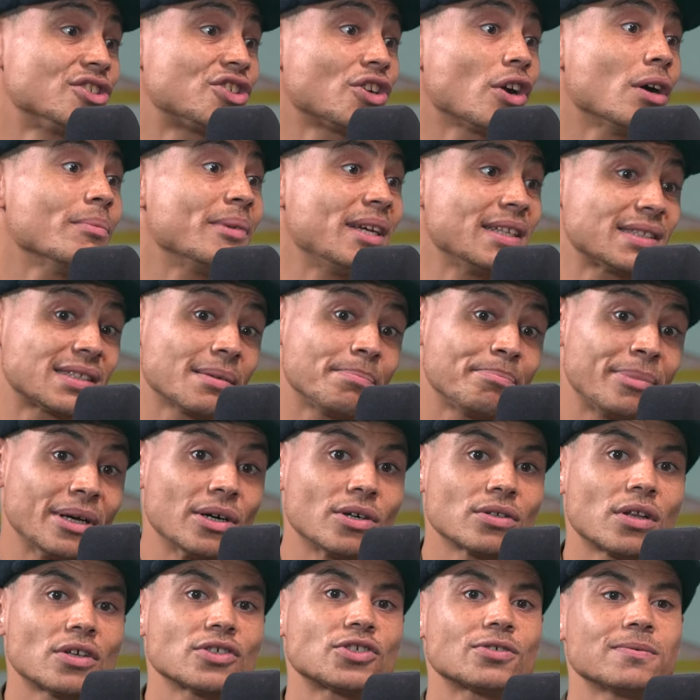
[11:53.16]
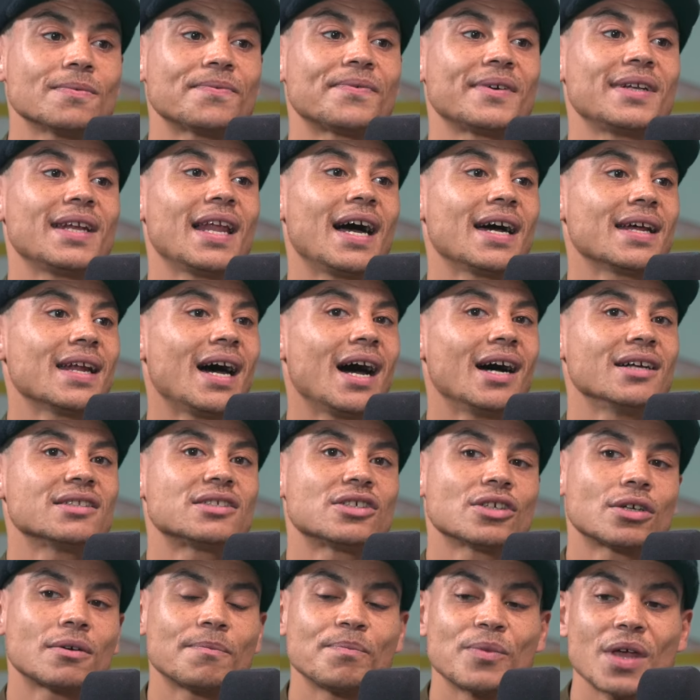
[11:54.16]
Do you know what I mean? To build on something like that,
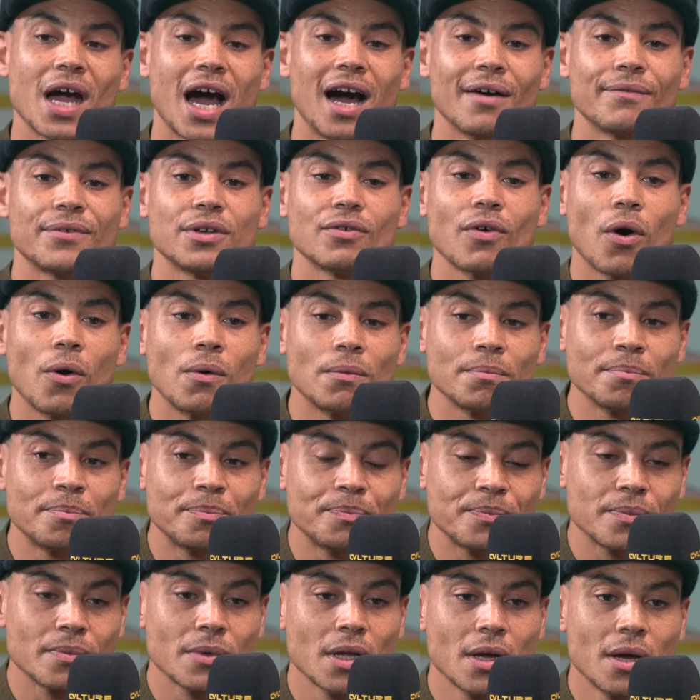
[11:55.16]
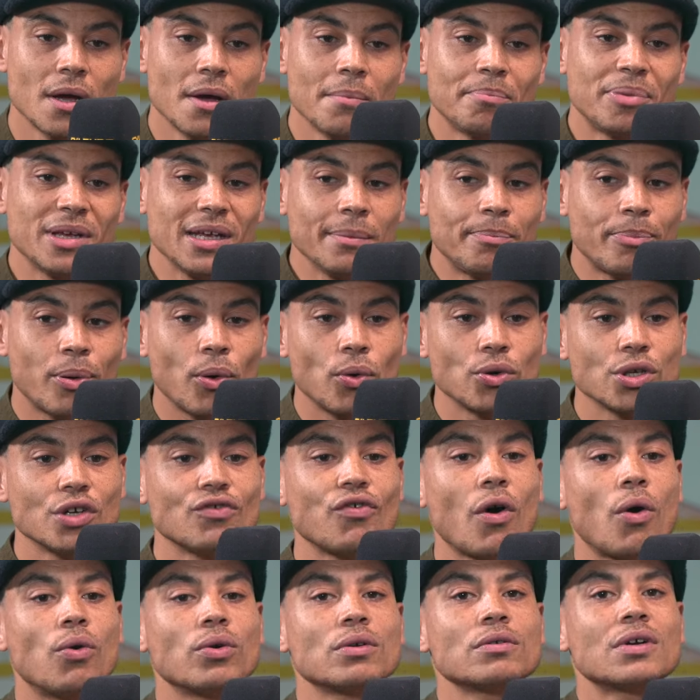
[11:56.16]
to have your own people, your
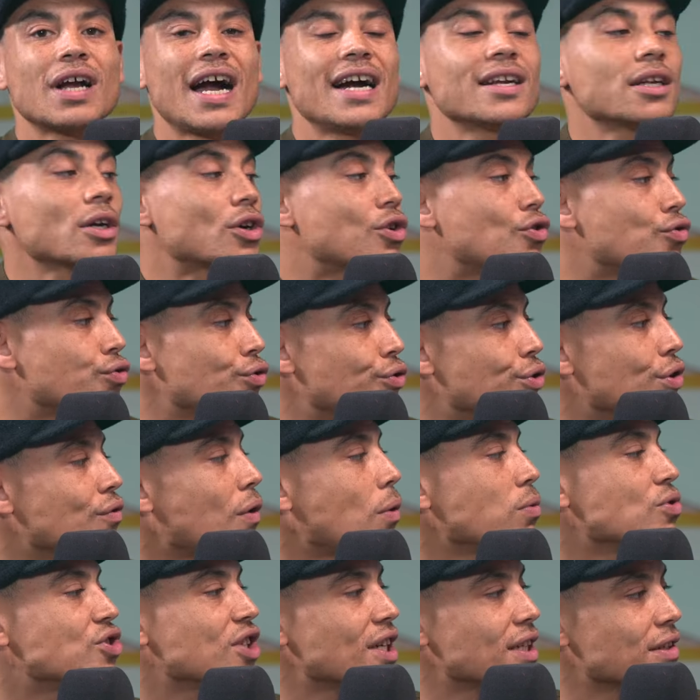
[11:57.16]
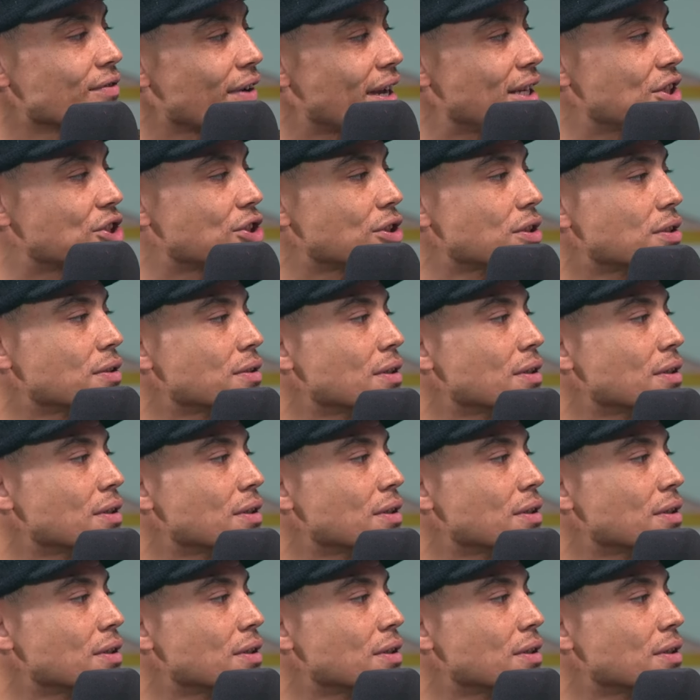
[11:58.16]
own kind of crew, your own generation.